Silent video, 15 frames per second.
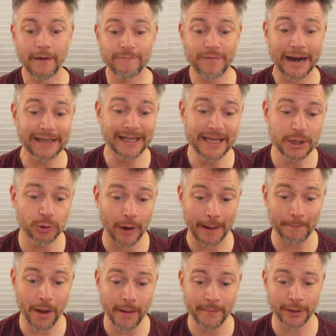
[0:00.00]
Finally,
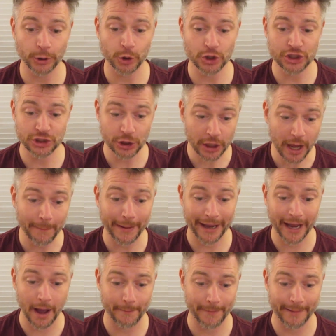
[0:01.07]
Grandpa Miller stood up and
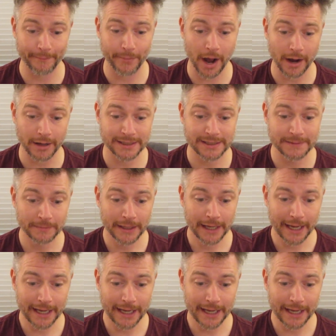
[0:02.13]
got my box.